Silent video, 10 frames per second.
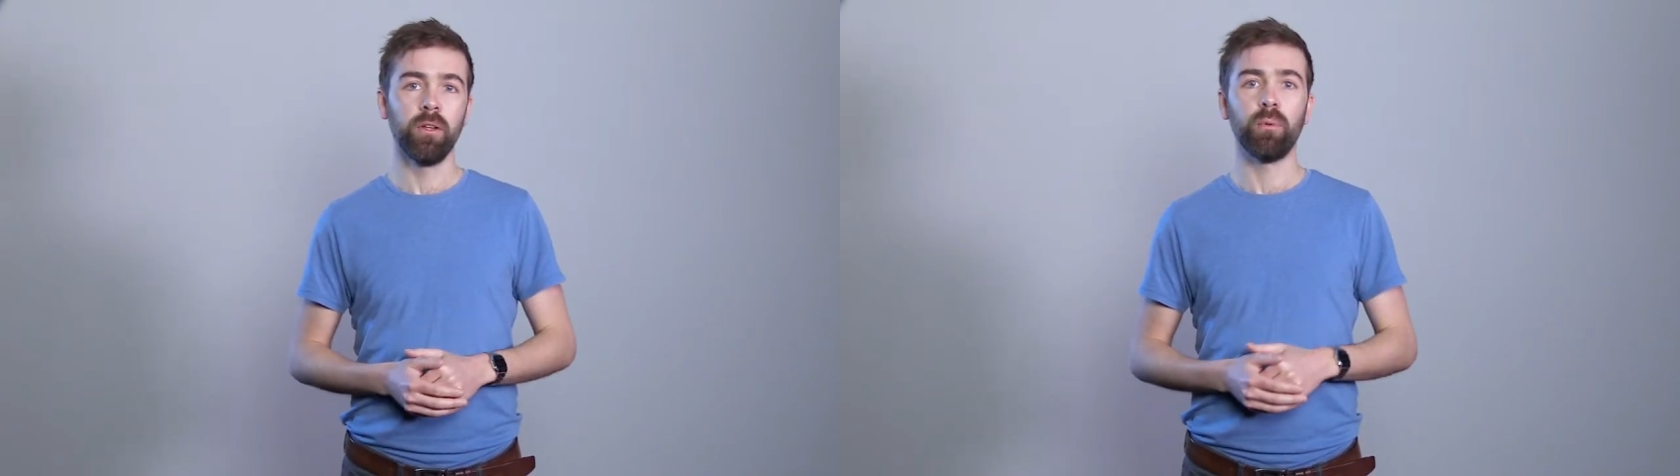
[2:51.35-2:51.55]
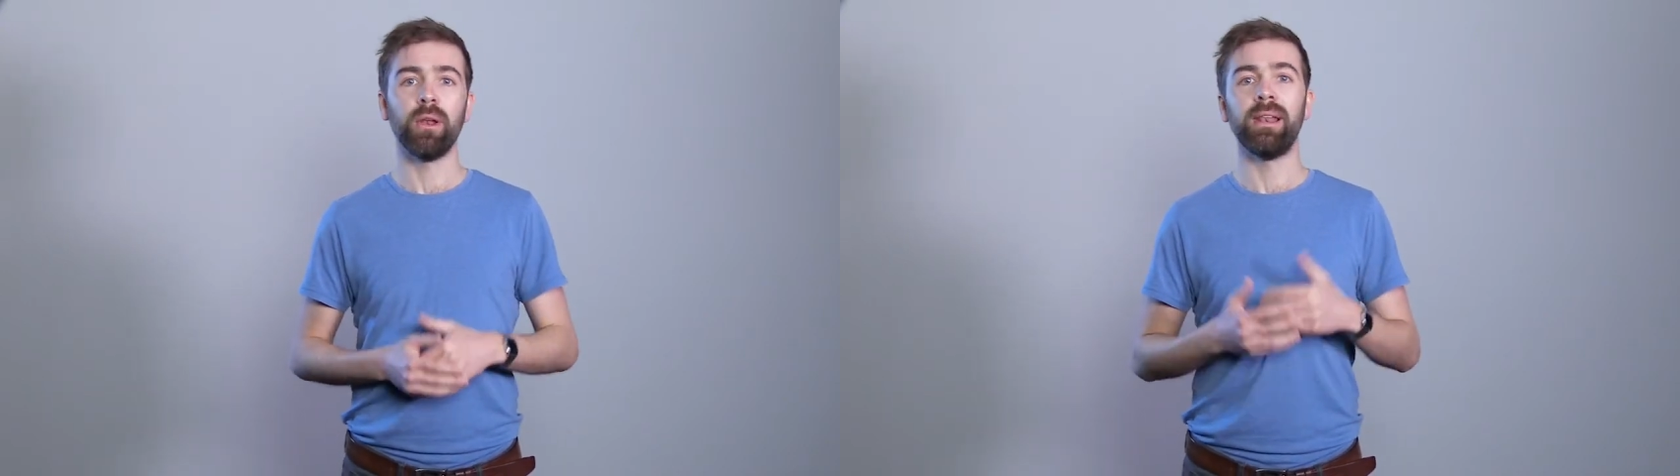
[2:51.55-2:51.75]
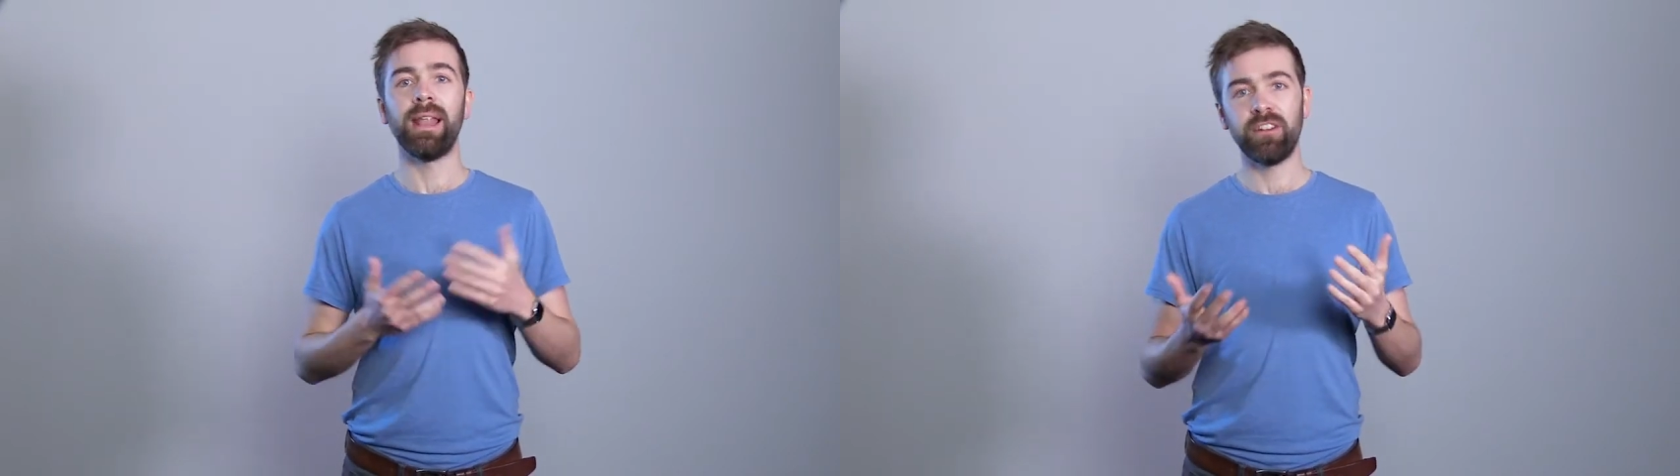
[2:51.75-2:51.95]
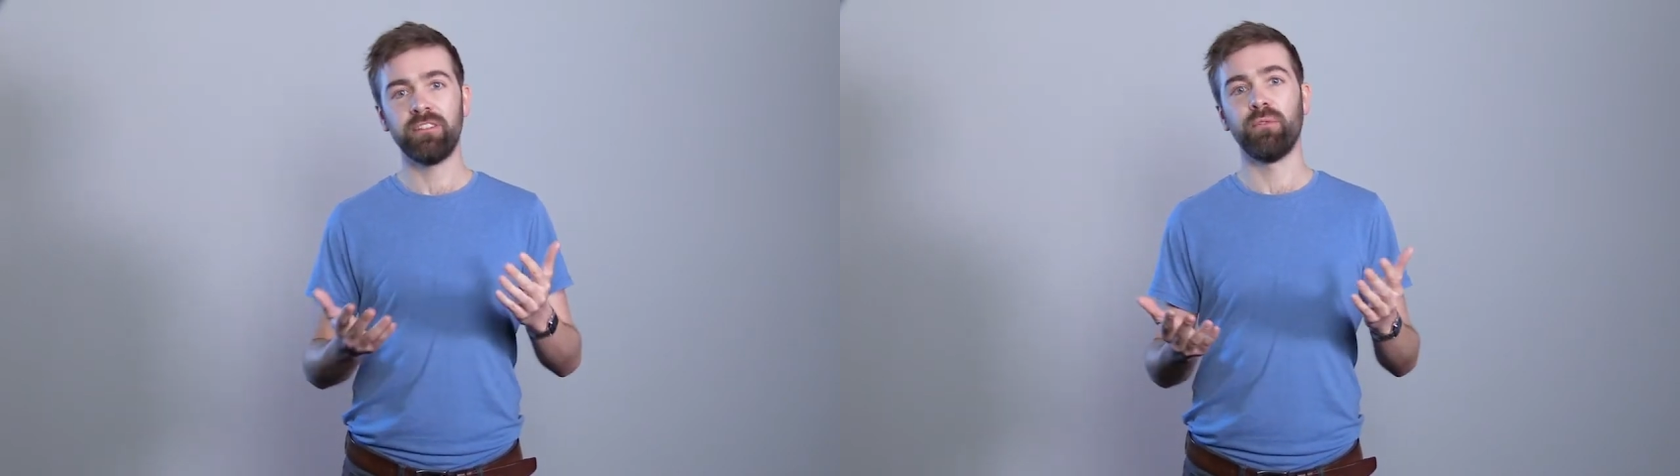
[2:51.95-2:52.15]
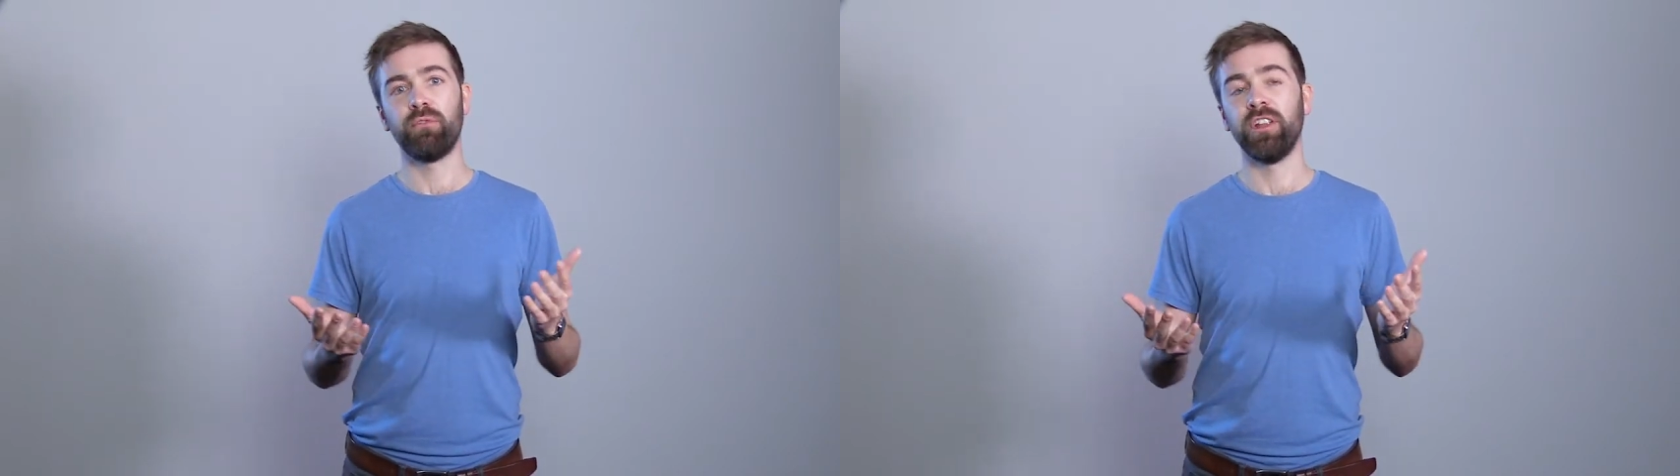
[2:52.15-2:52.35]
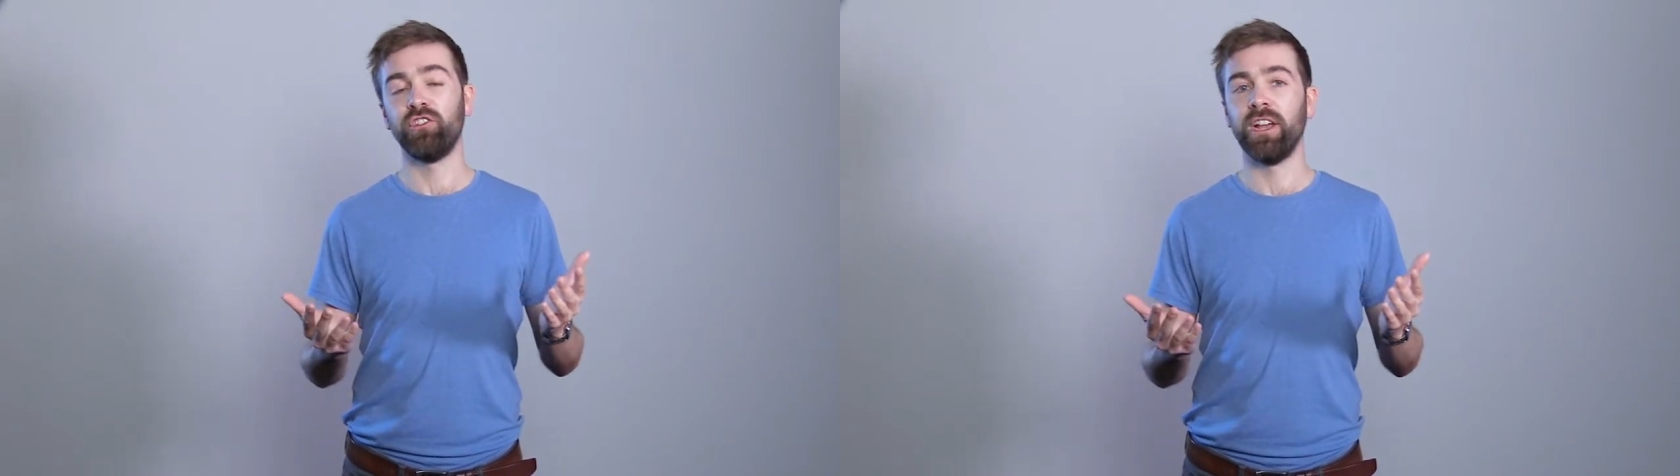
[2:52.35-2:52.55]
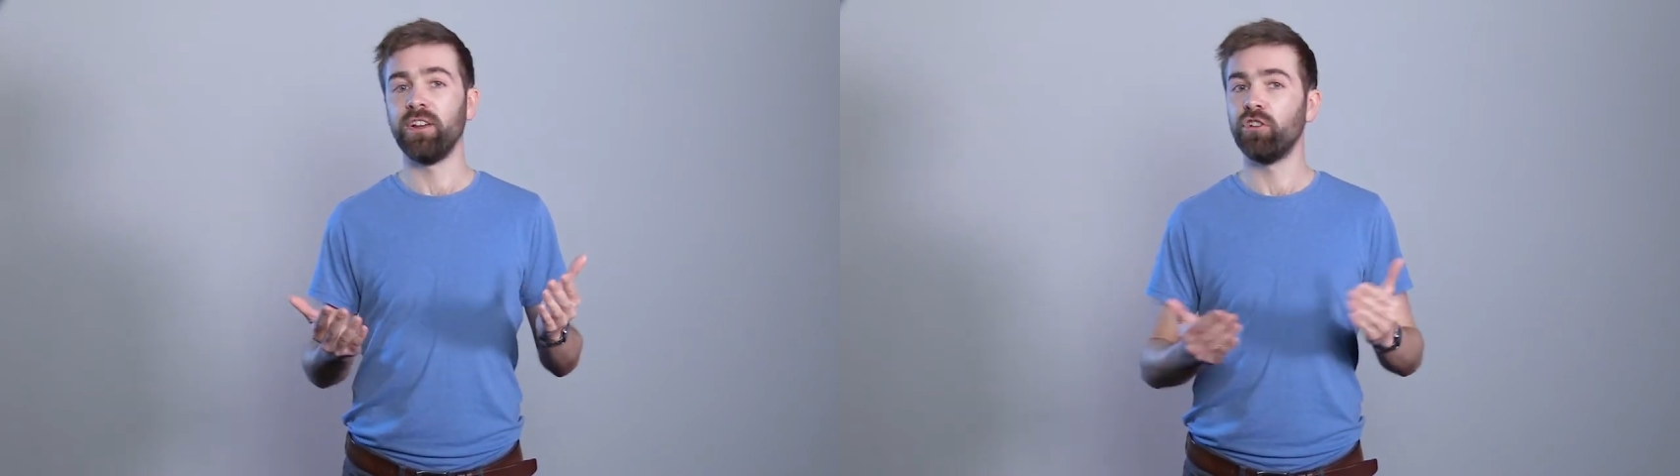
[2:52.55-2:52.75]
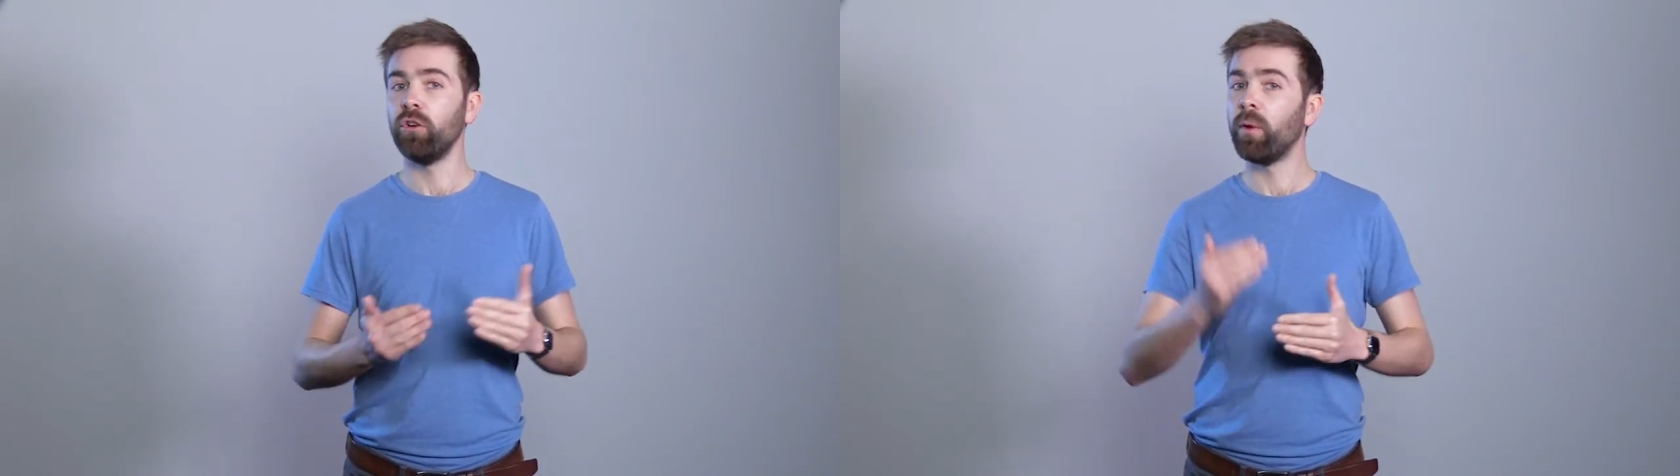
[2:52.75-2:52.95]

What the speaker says: but less differentiation